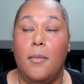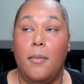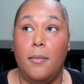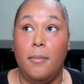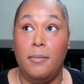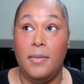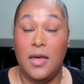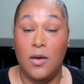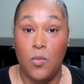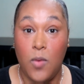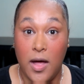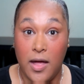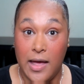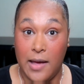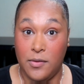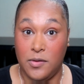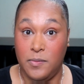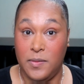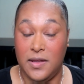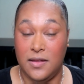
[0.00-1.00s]
Meanwhile,
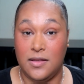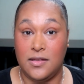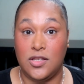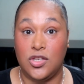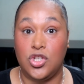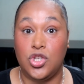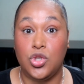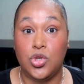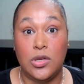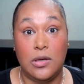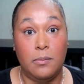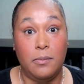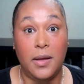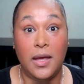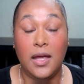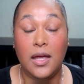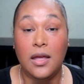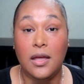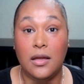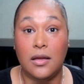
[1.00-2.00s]
I would be in this extreme
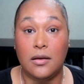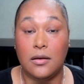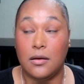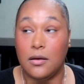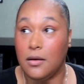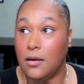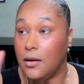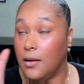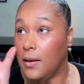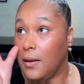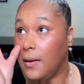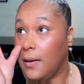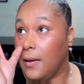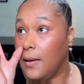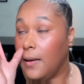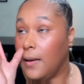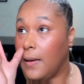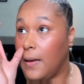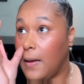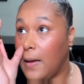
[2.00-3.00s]
pain.
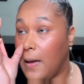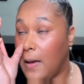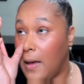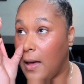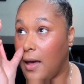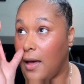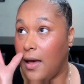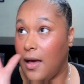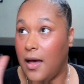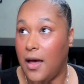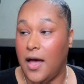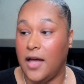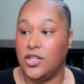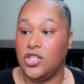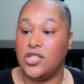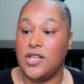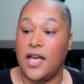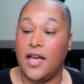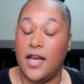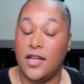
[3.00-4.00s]
I
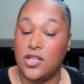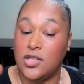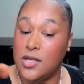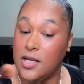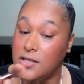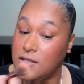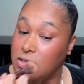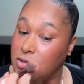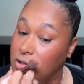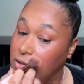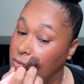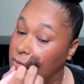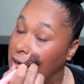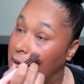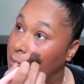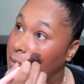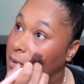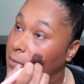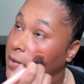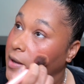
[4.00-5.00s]
just couldn't
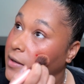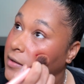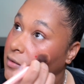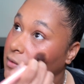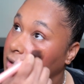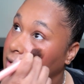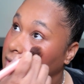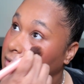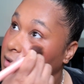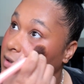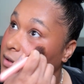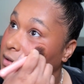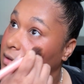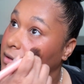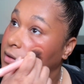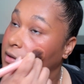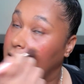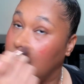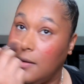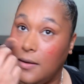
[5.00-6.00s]
wrap my mind around it.
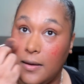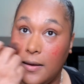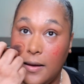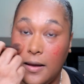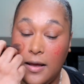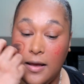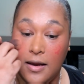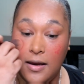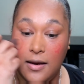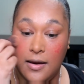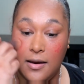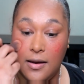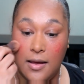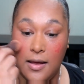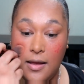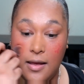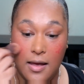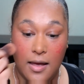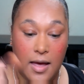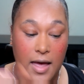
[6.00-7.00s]
And
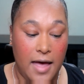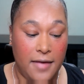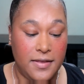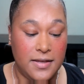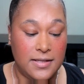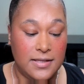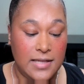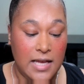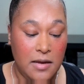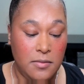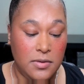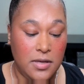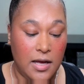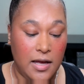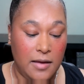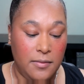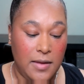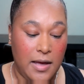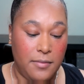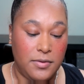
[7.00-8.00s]
at the same
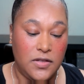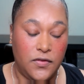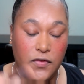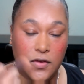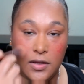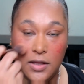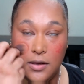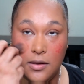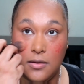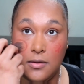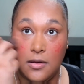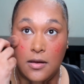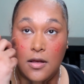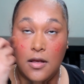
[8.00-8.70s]
time that I was feeling